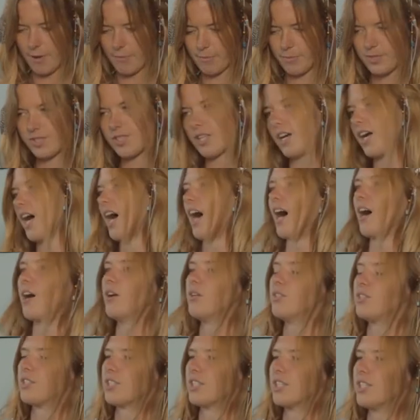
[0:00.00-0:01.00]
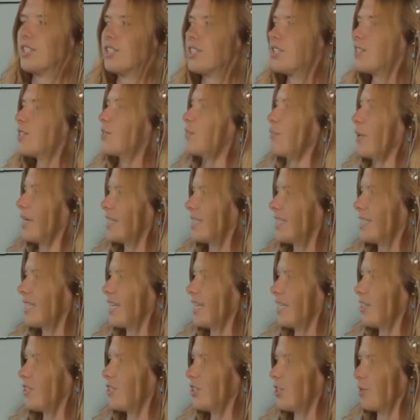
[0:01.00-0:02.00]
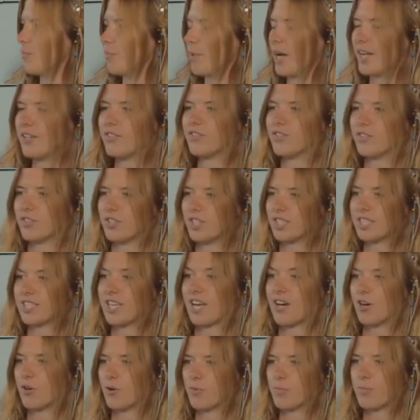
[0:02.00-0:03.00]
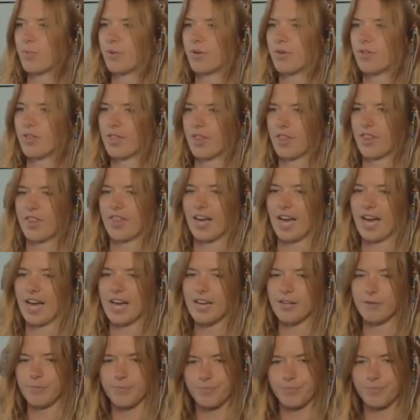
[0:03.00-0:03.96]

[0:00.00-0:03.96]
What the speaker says: So how does meditation and mindfulness help that?